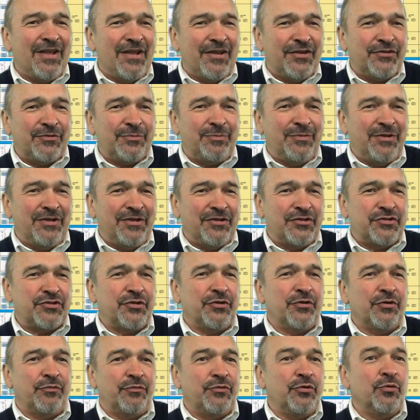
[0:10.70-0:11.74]
asked me to
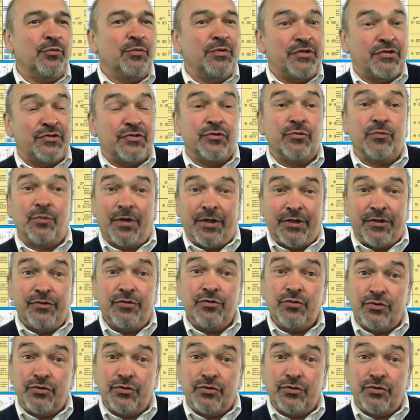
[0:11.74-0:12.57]
share a few reasons why you